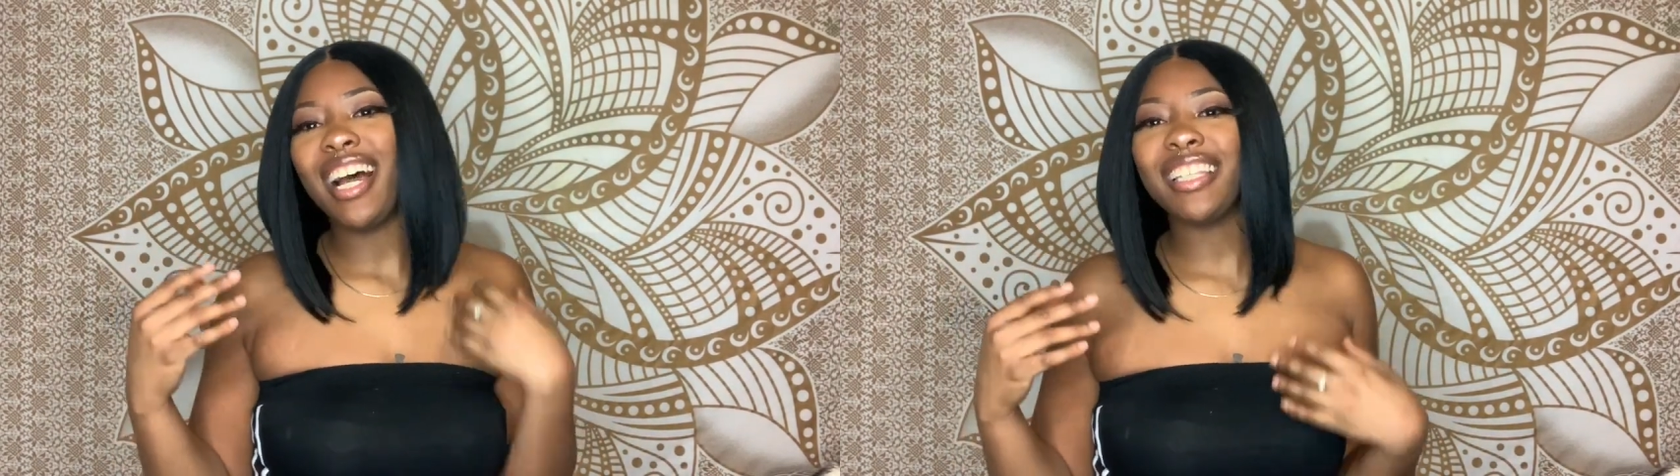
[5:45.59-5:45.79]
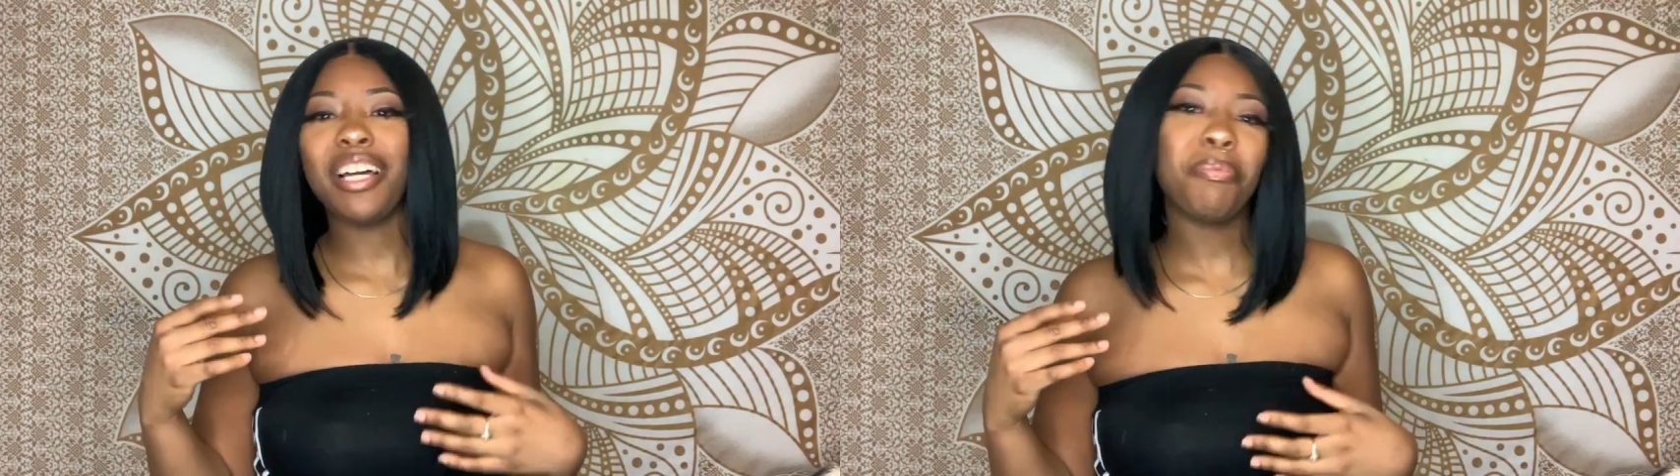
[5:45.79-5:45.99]

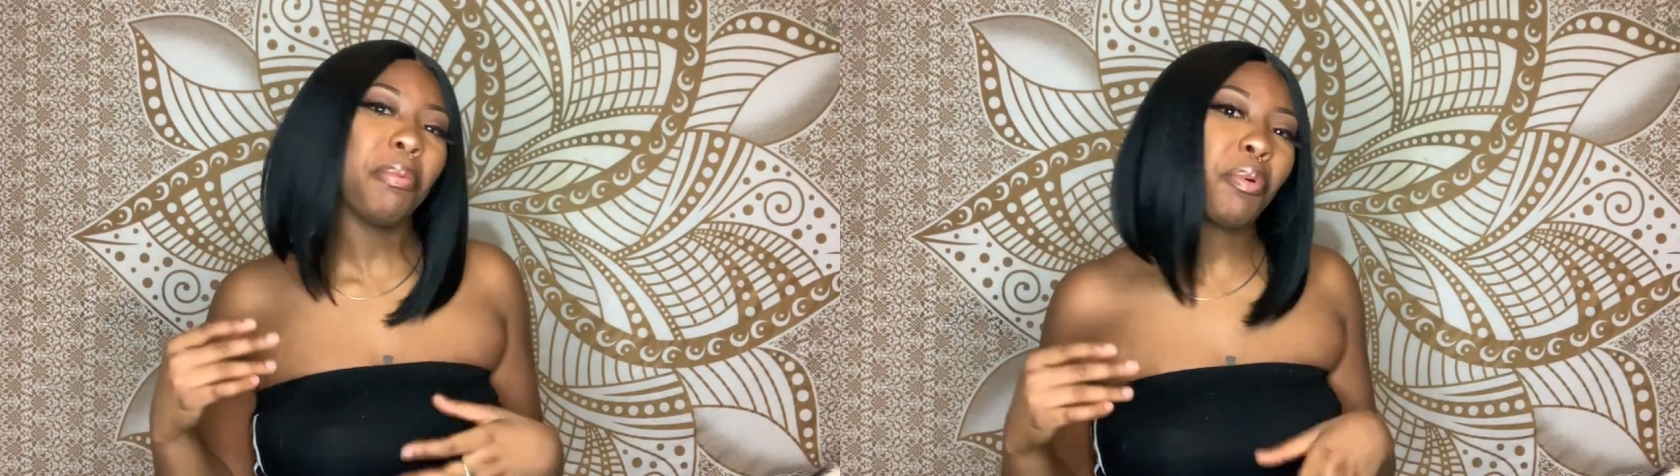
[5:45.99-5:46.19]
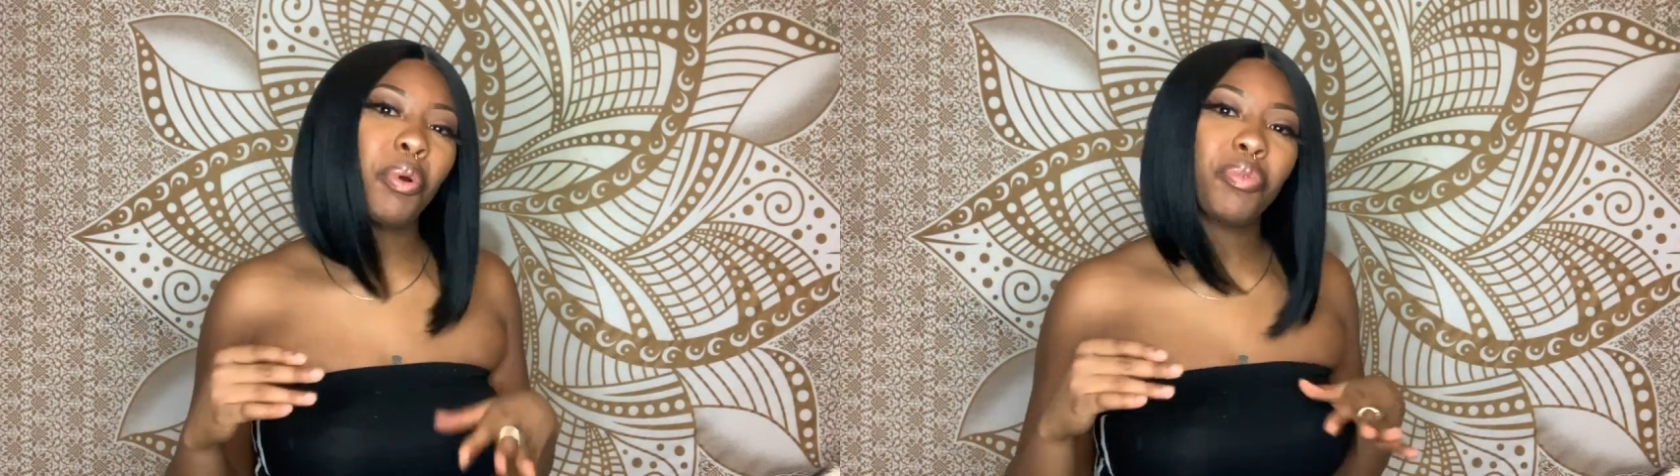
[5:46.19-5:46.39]
I thought
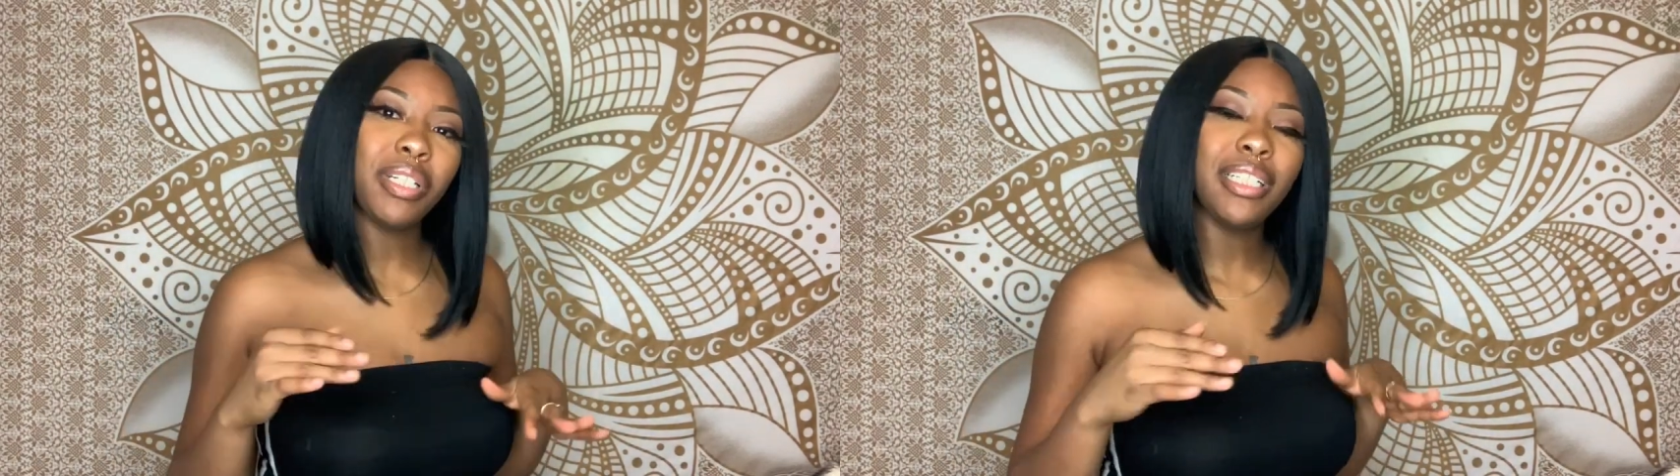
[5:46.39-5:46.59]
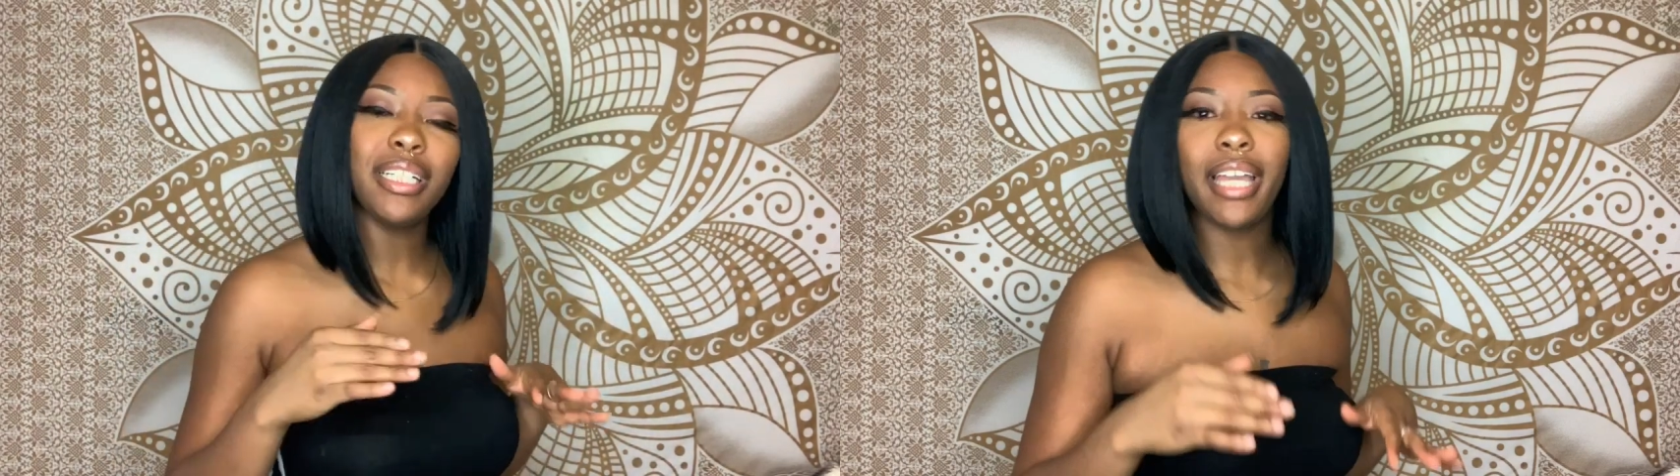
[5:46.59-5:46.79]
people were
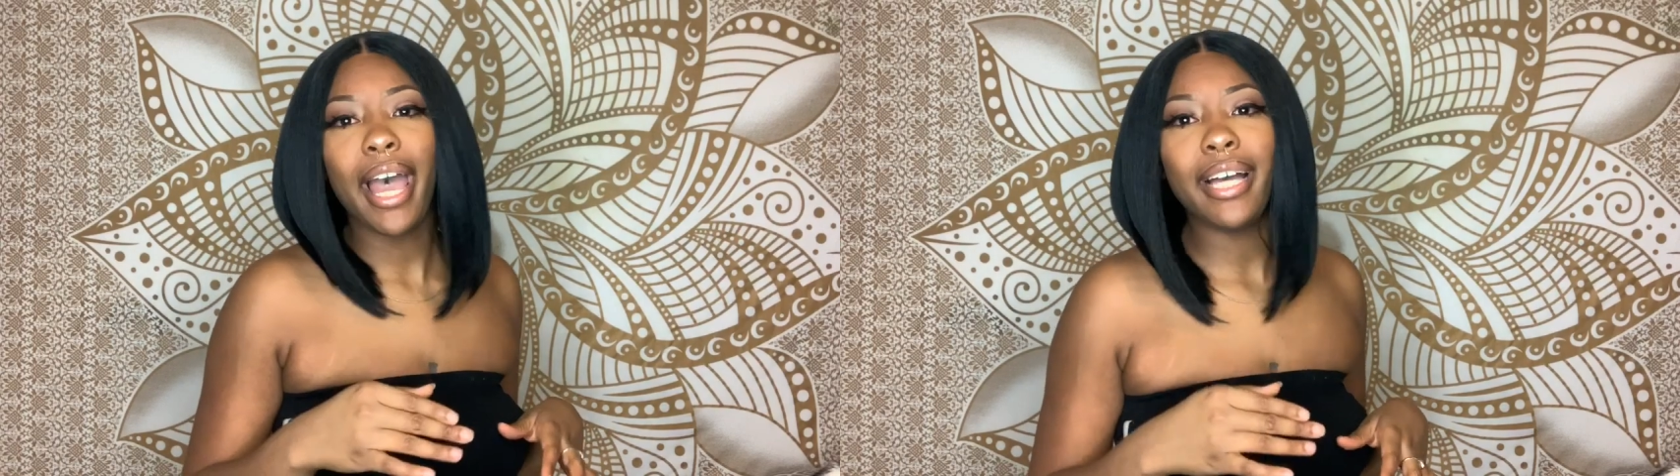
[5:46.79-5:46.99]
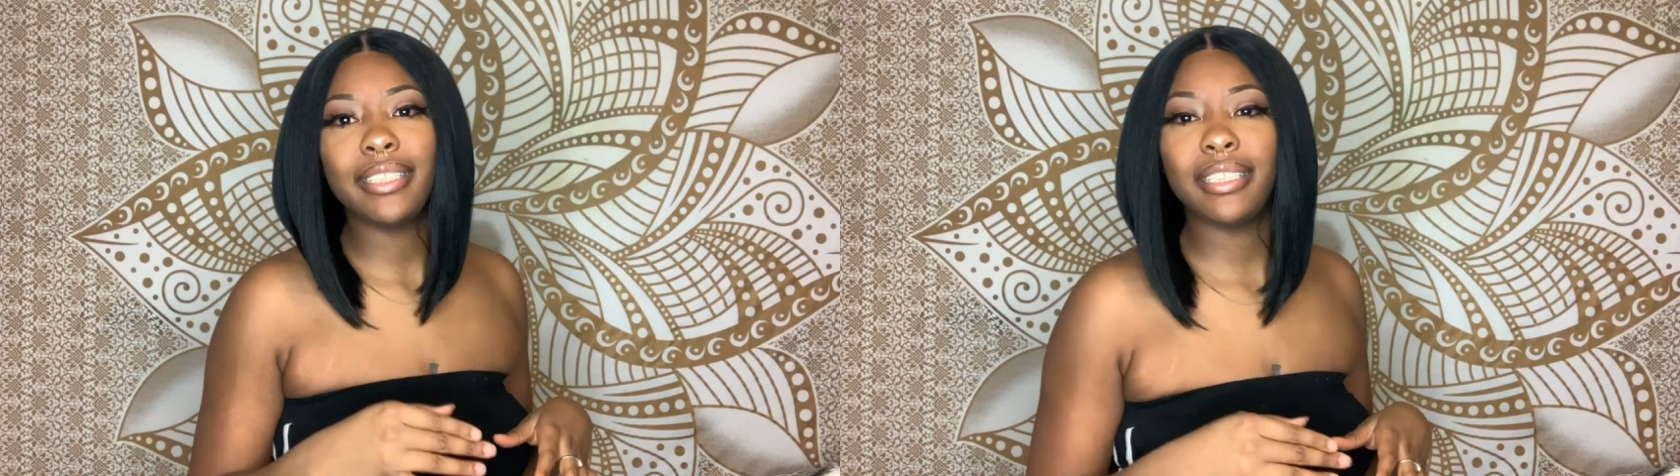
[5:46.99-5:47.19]
really
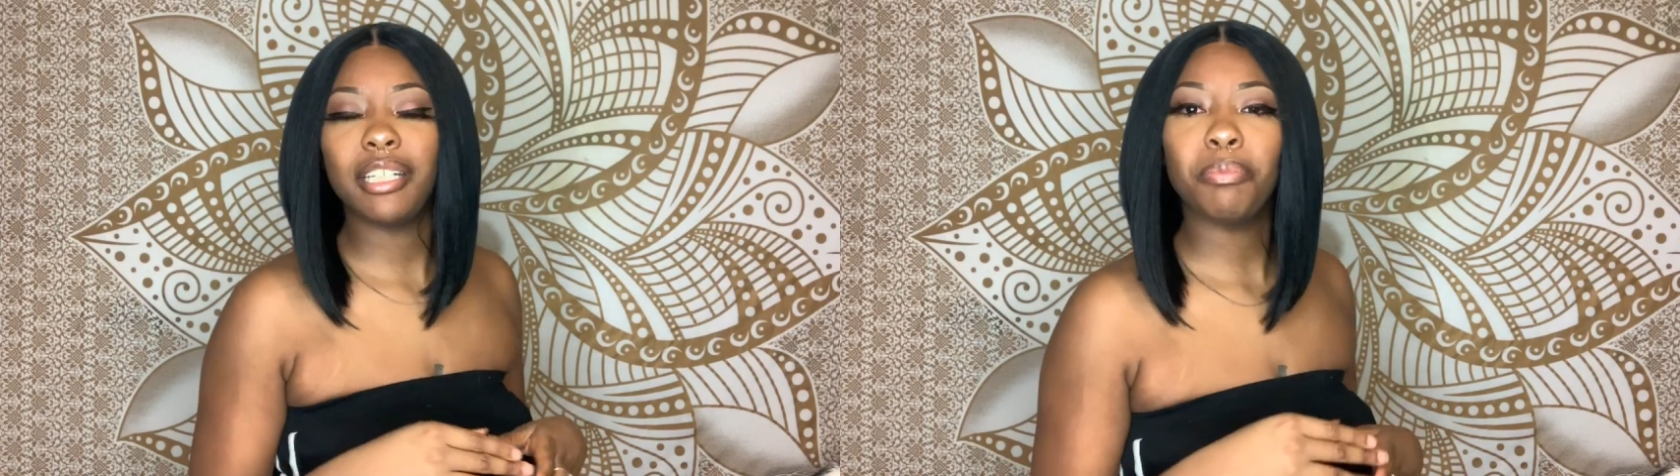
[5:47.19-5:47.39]
gassing,